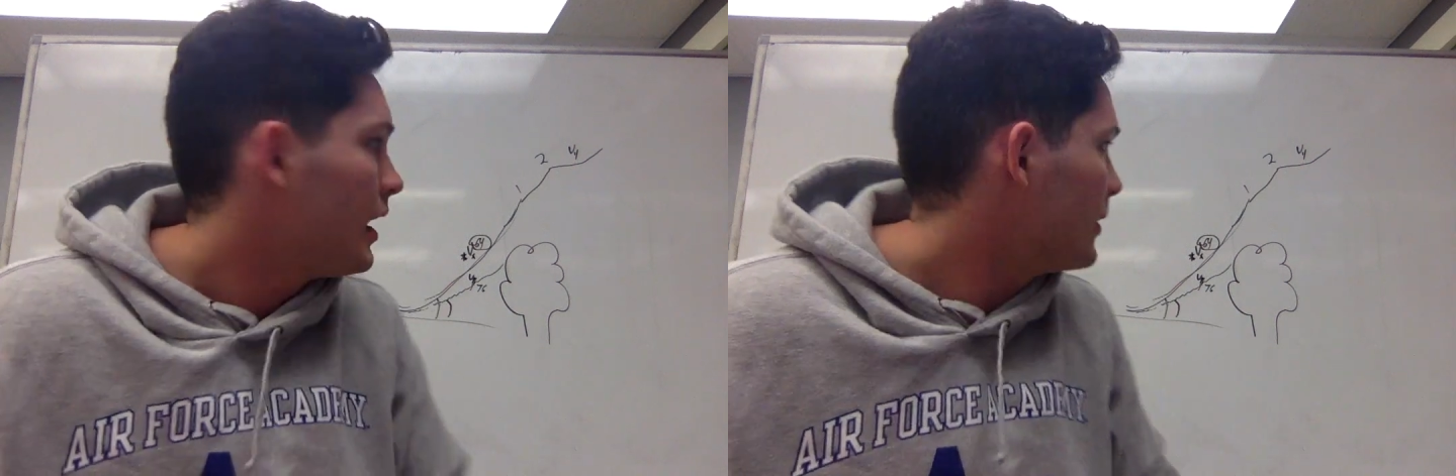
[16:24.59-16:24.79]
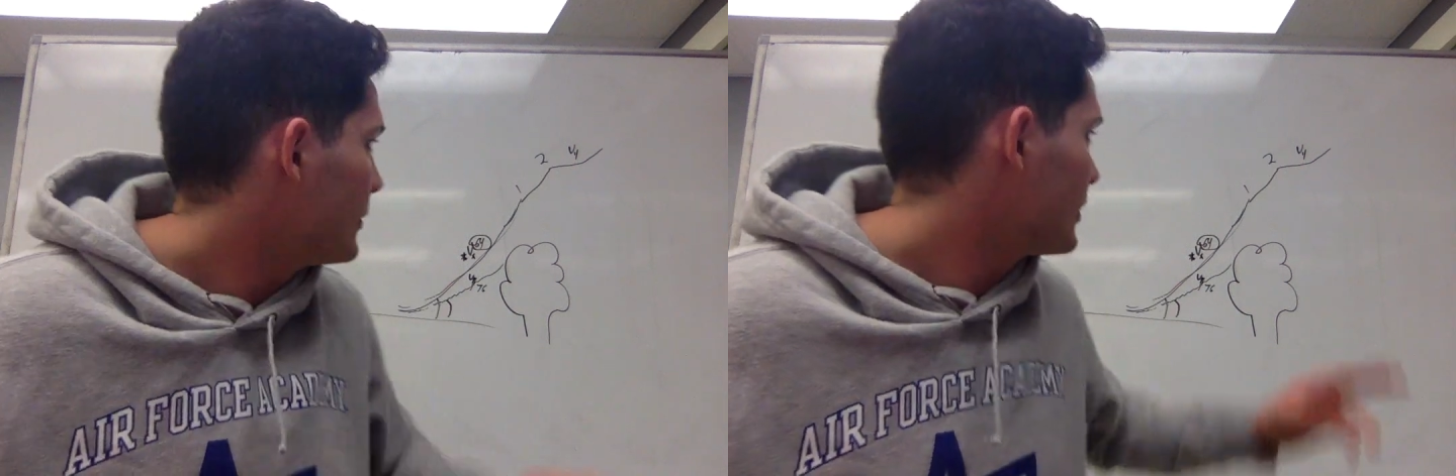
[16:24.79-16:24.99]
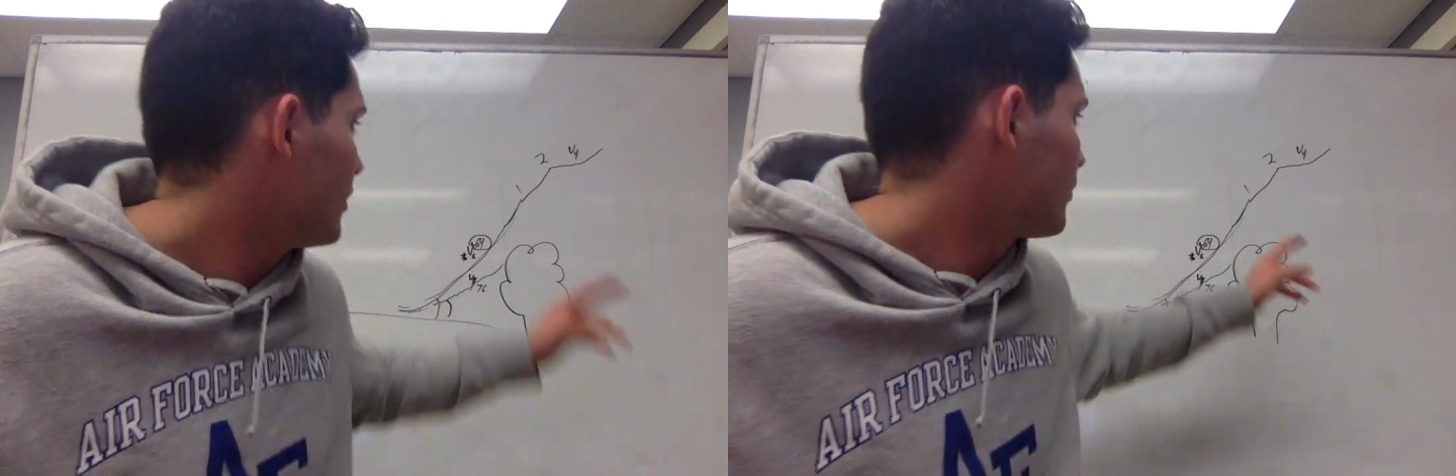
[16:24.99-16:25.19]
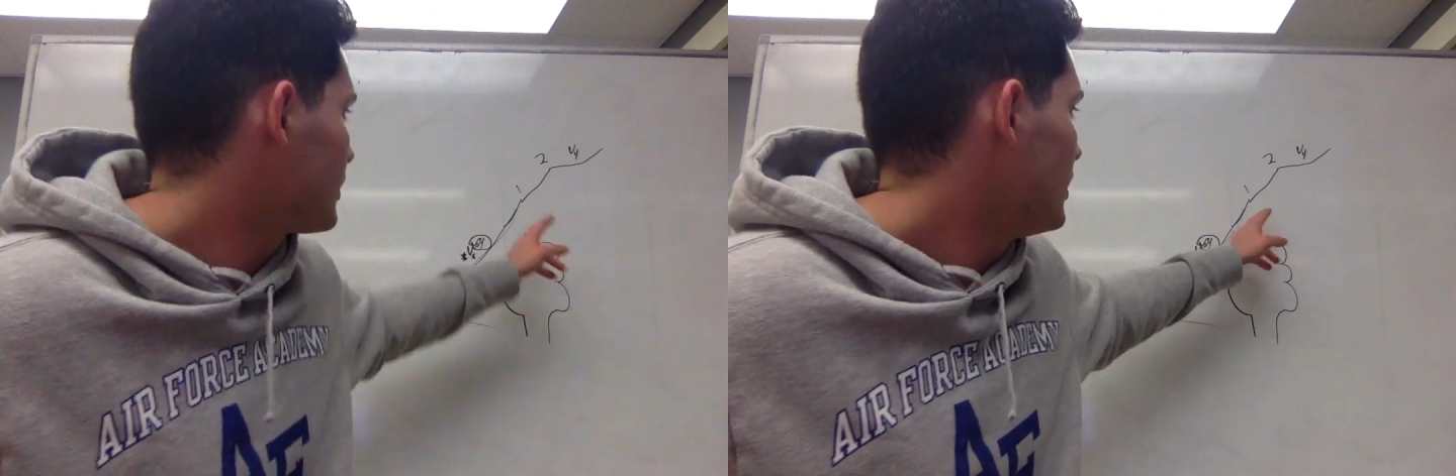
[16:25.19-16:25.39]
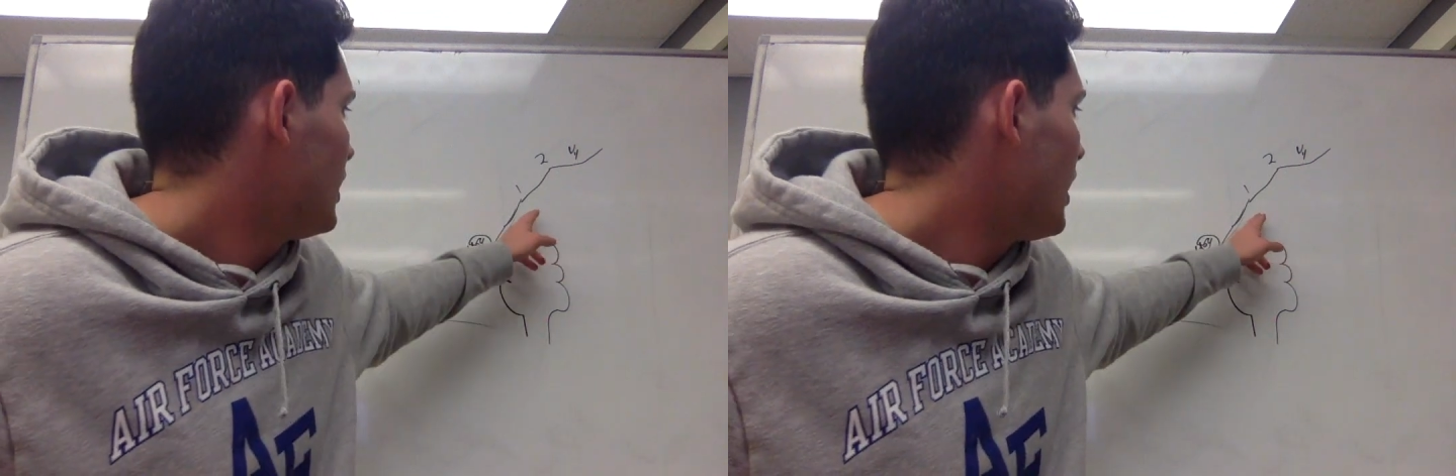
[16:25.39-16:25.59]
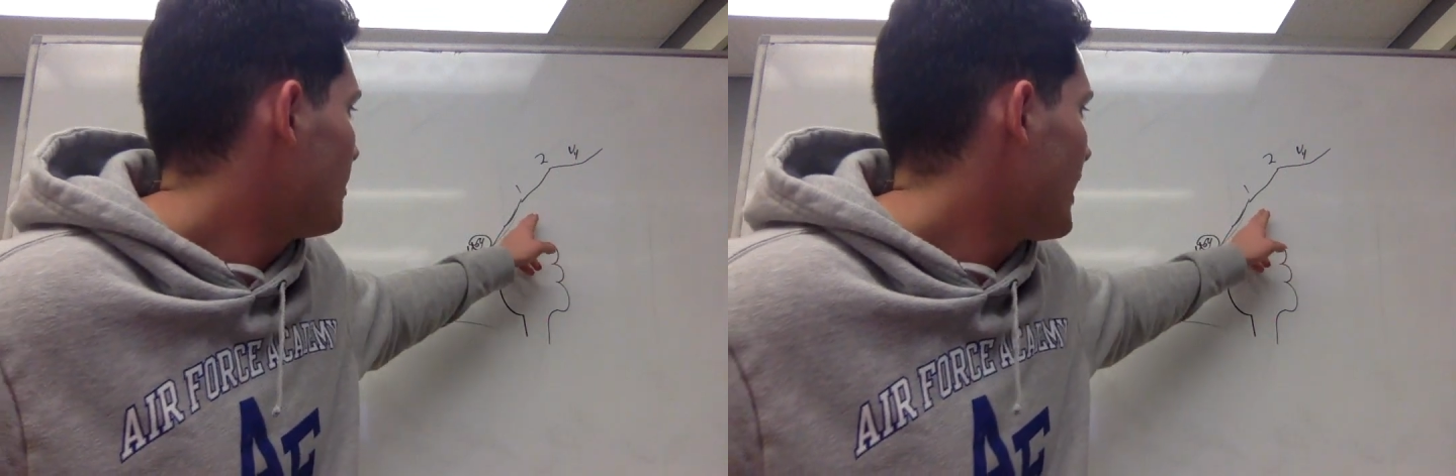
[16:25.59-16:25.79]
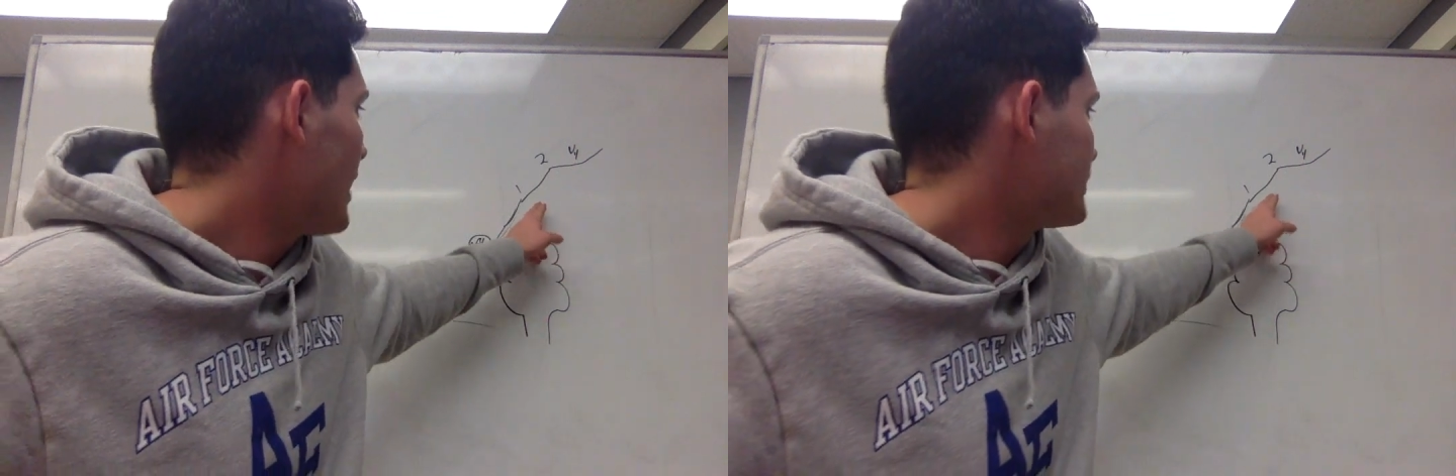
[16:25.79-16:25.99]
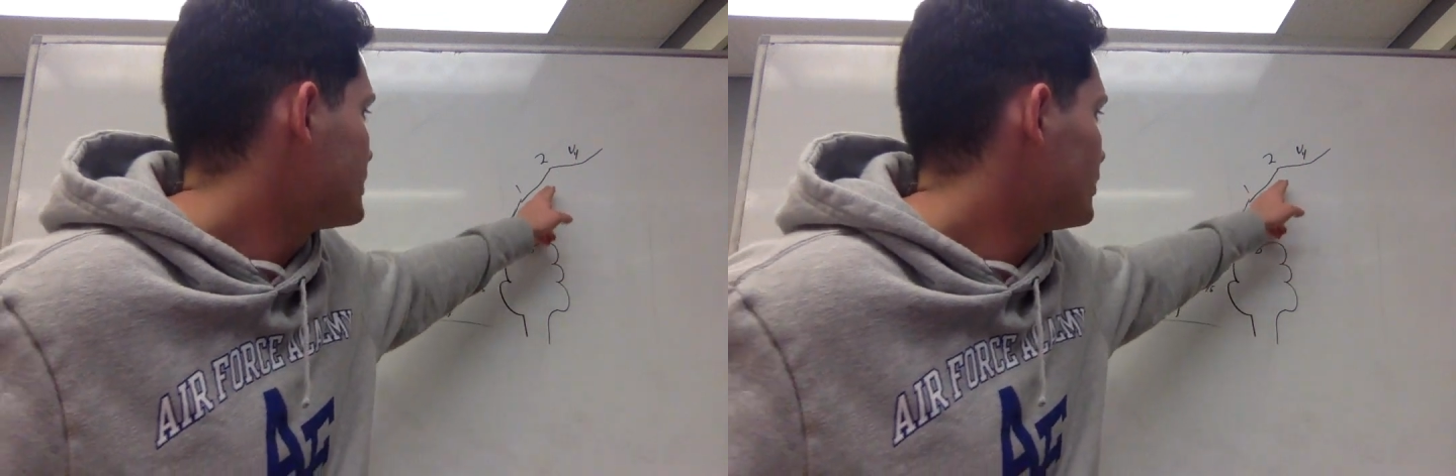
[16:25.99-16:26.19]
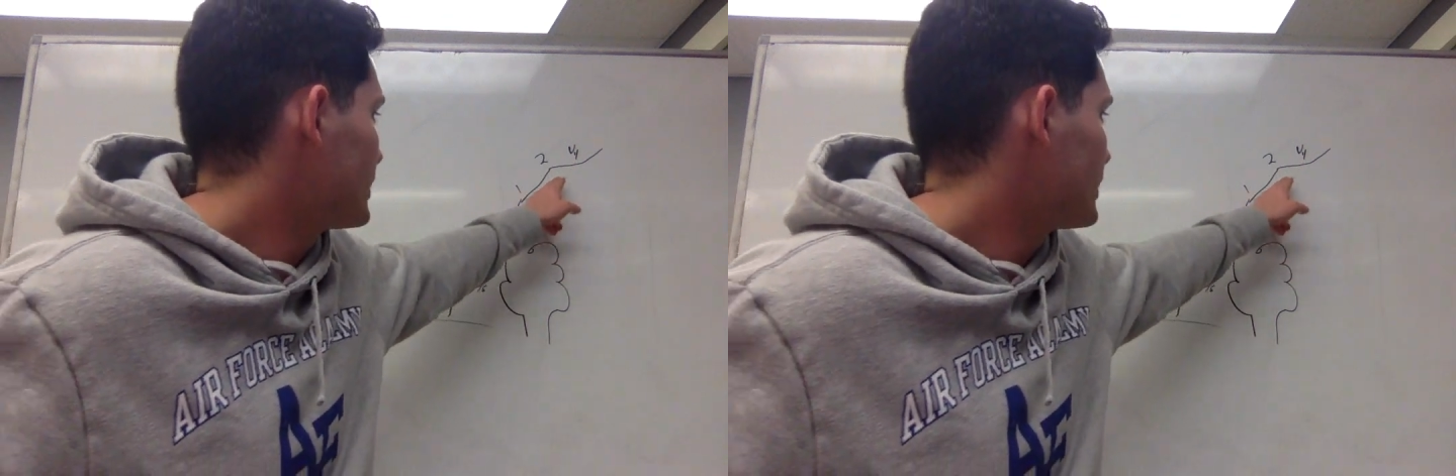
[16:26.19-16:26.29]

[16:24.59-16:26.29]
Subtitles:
And we went over how to